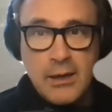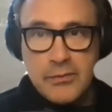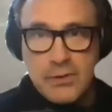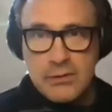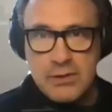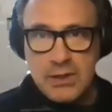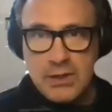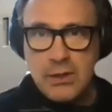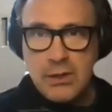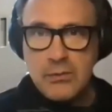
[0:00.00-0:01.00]

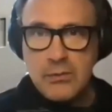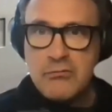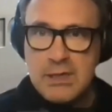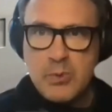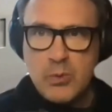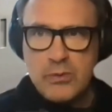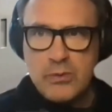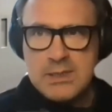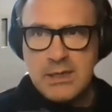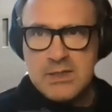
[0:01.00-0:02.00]
that, can really
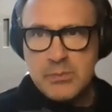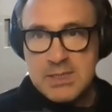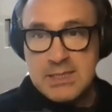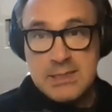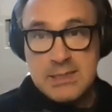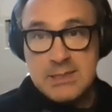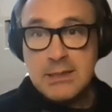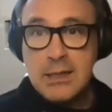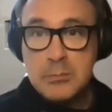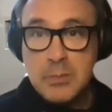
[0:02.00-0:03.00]
support these kinds of
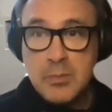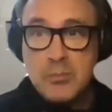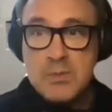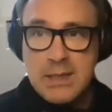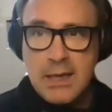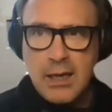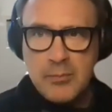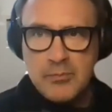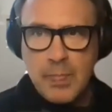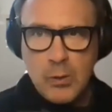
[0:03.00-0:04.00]
business and help them
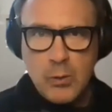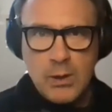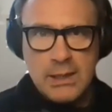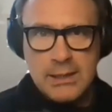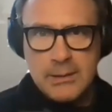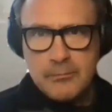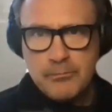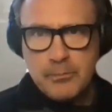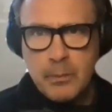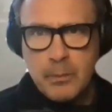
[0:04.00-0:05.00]
scale up
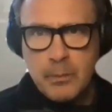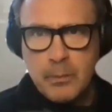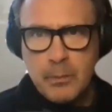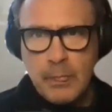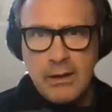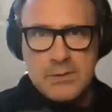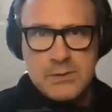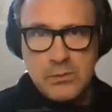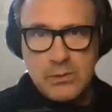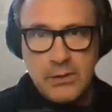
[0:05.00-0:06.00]
quickly.
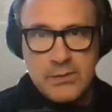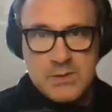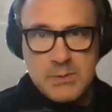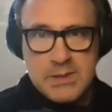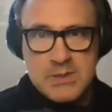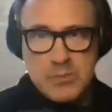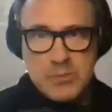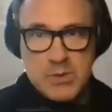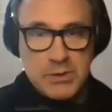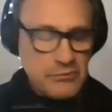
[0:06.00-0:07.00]
So,
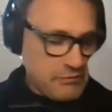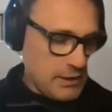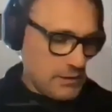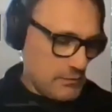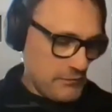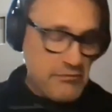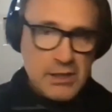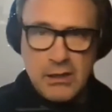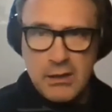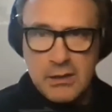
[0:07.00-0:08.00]
this means it's possible to create
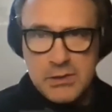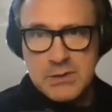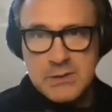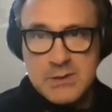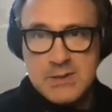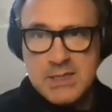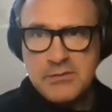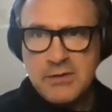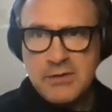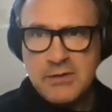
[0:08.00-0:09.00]
very large
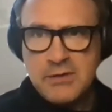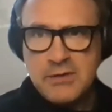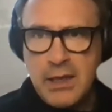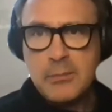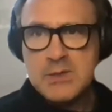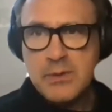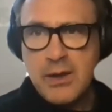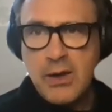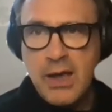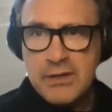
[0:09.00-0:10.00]
and successful AI
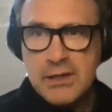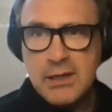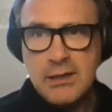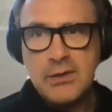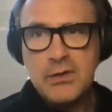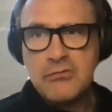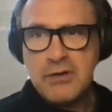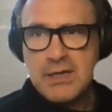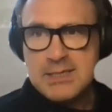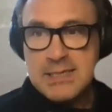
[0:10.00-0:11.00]
companies without having
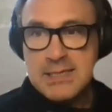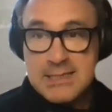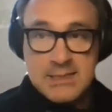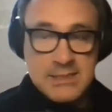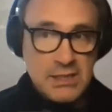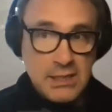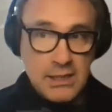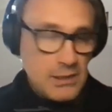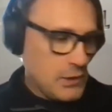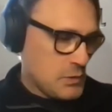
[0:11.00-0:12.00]
to raise
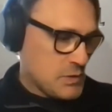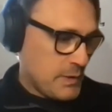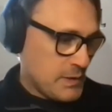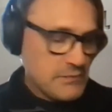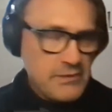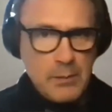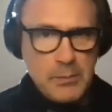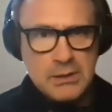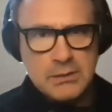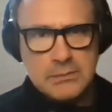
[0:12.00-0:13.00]
necessarily huge
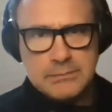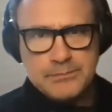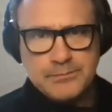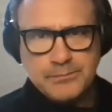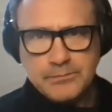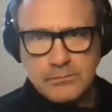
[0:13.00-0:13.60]
amounts of capital.